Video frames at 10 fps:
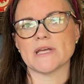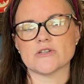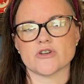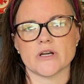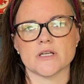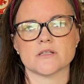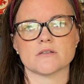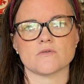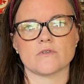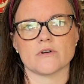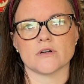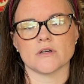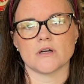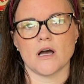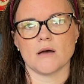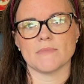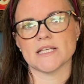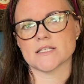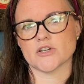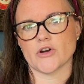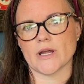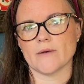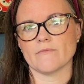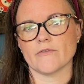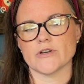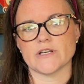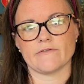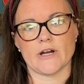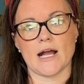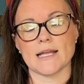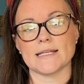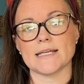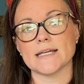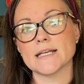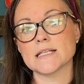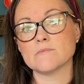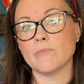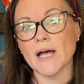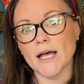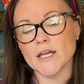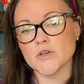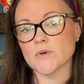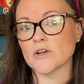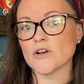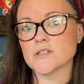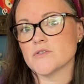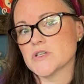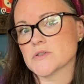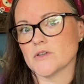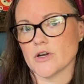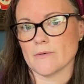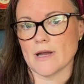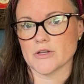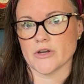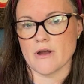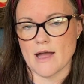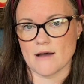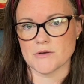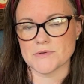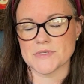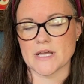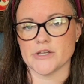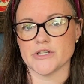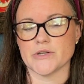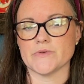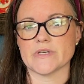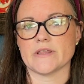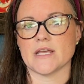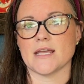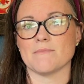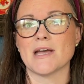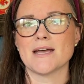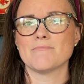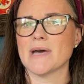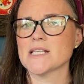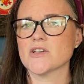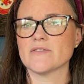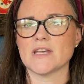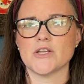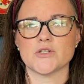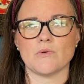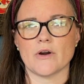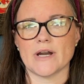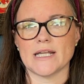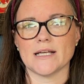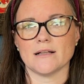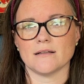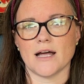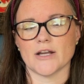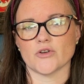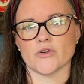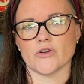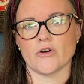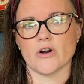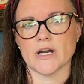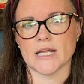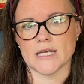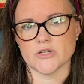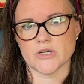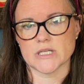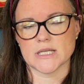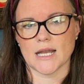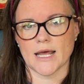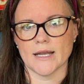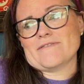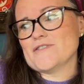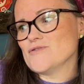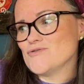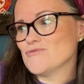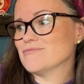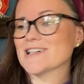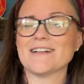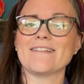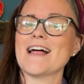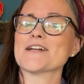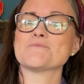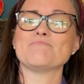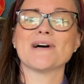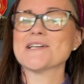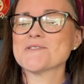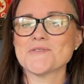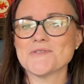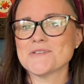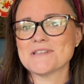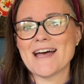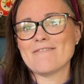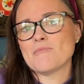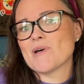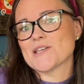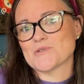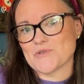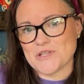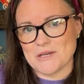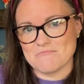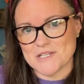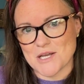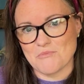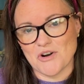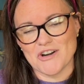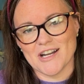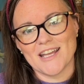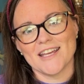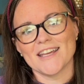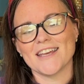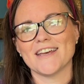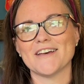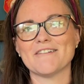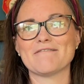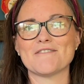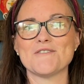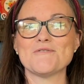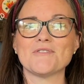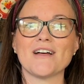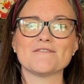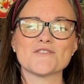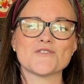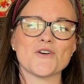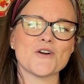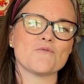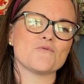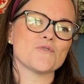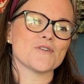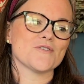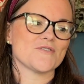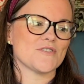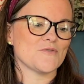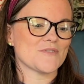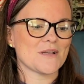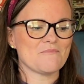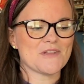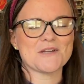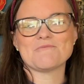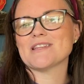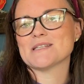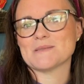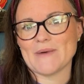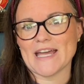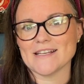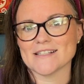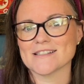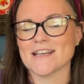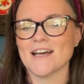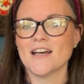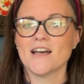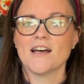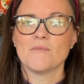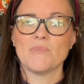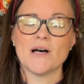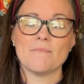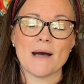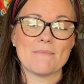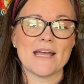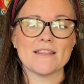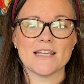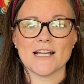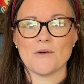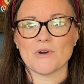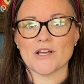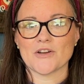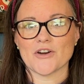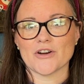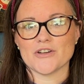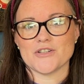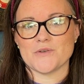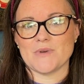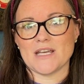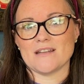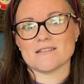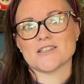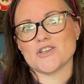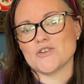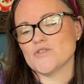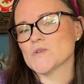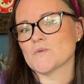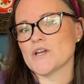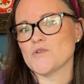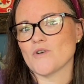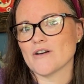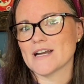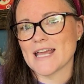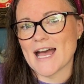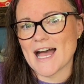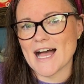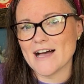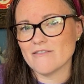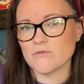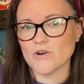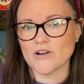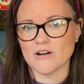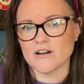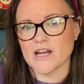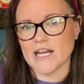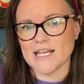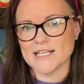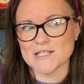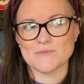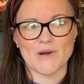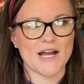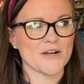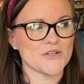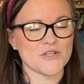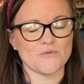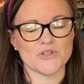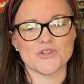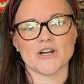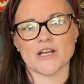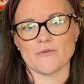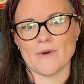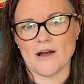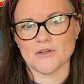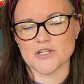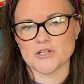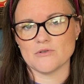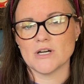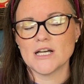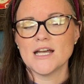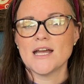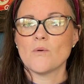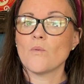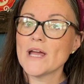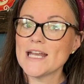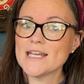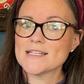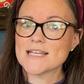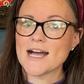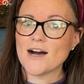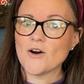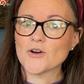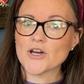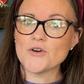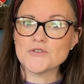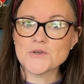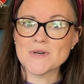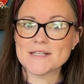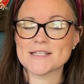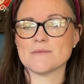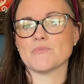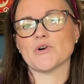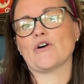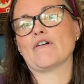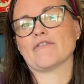Pinterest or Instagram for different ideas, but you can also just look around your house and choose a theme based on things you already collect or you're already interested in. If you collect puzzles, have a puzzle themed tea party. If you love Star Wars, do something with space. But my main thing I want to encourage you in is to use what you already have, what already inspires you, what's already around you. When in doubt, go to a simple